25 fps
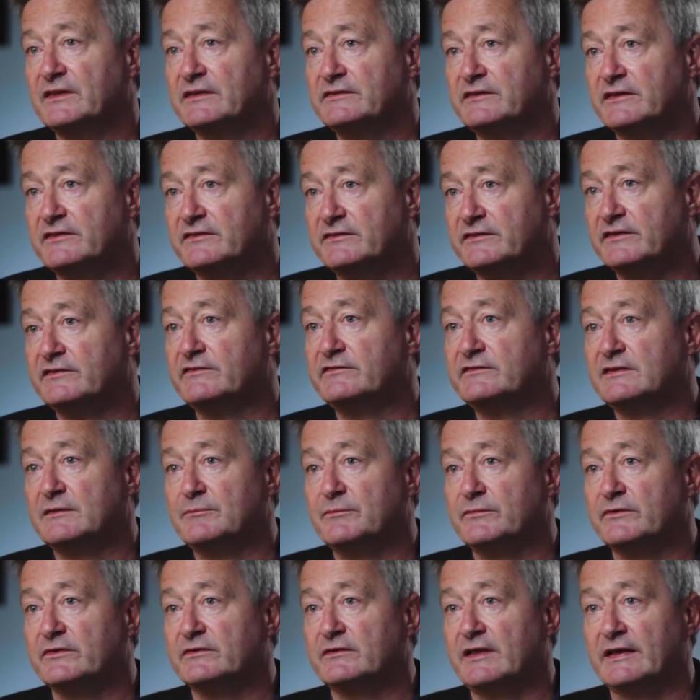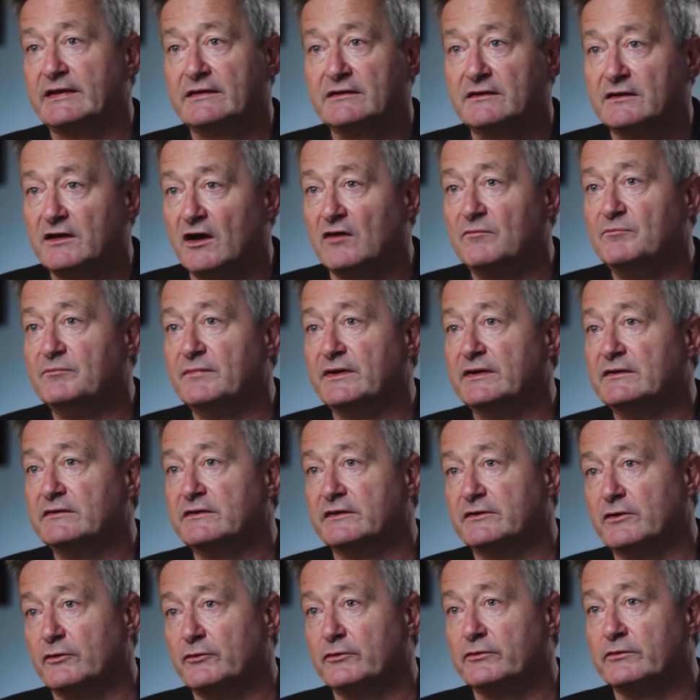the systems like government
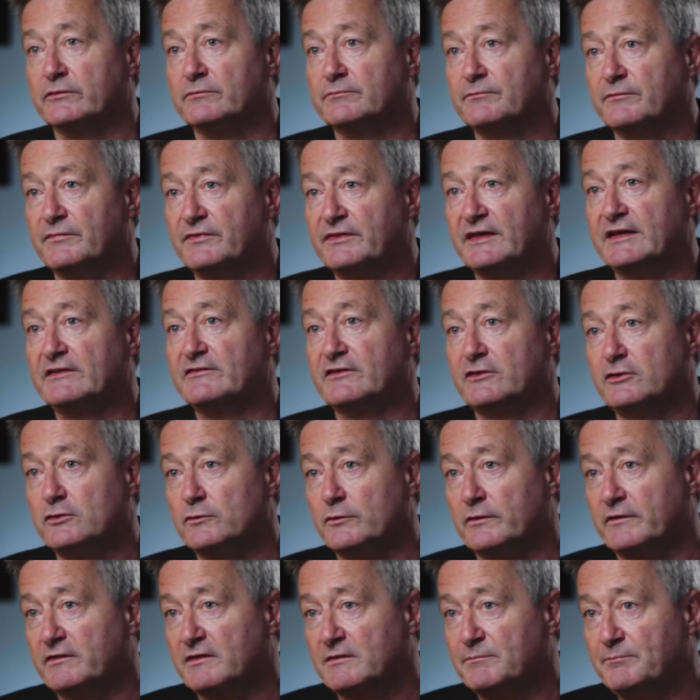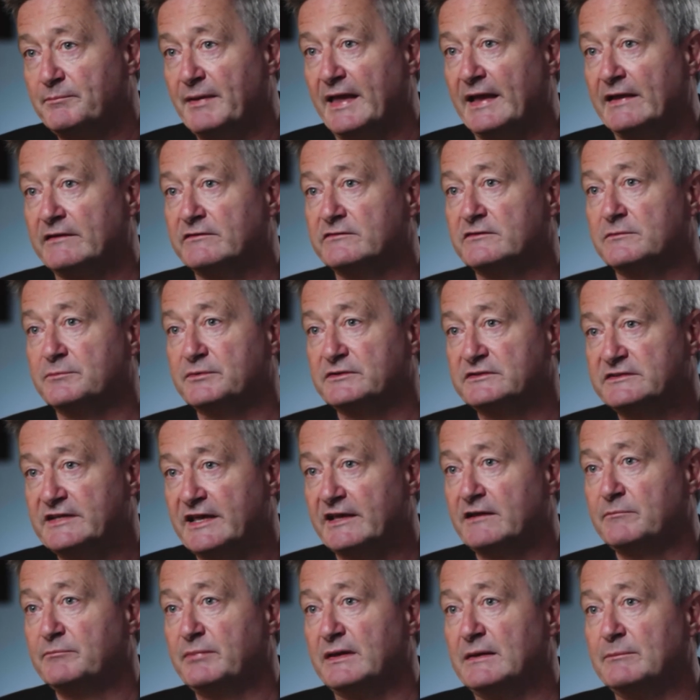and other things that you expect to
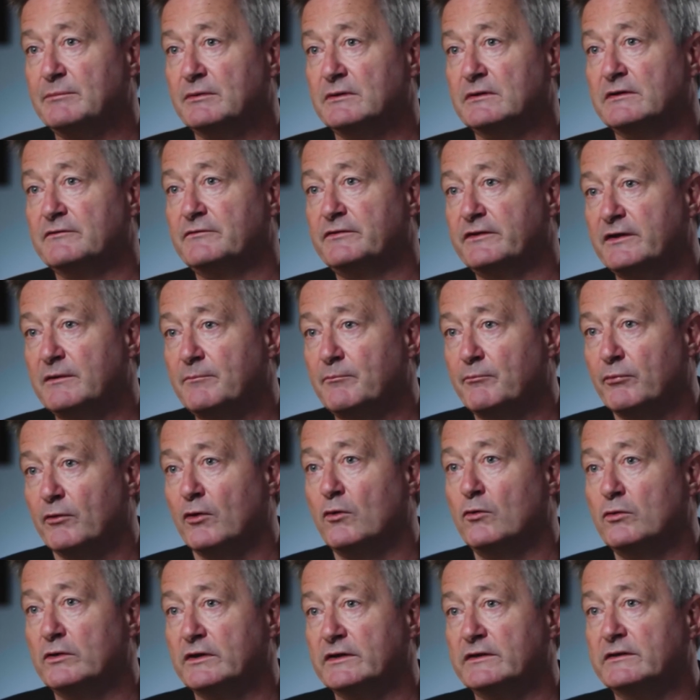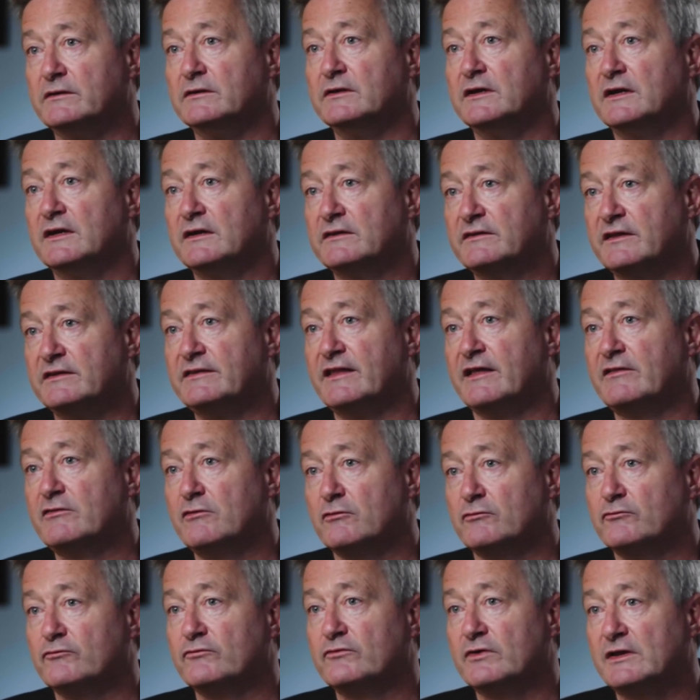protect people, if they're broken, then
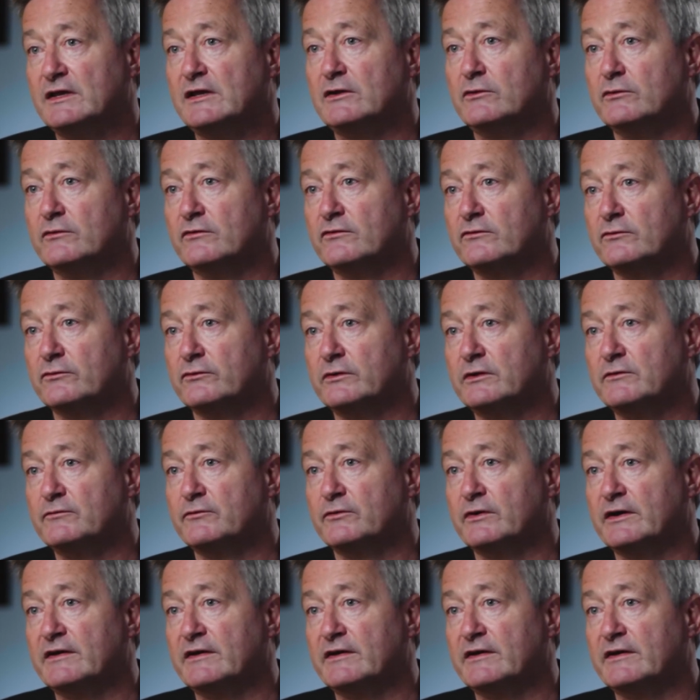that's a really good story for